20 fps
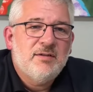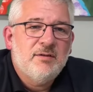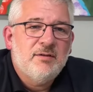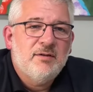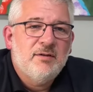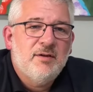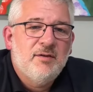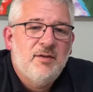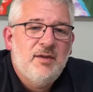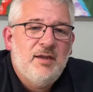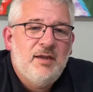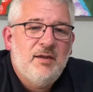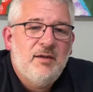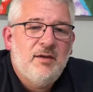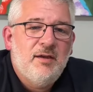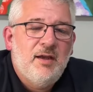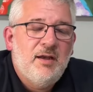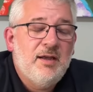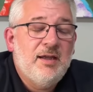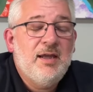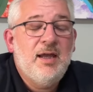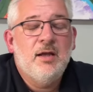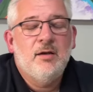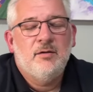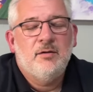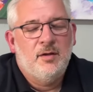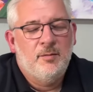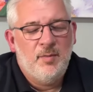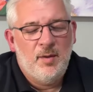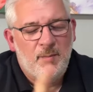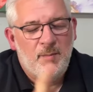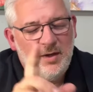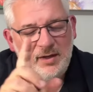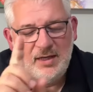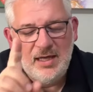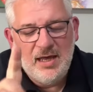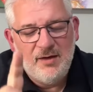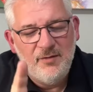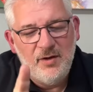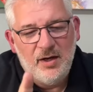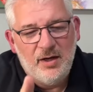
the, and again, let me make a caveat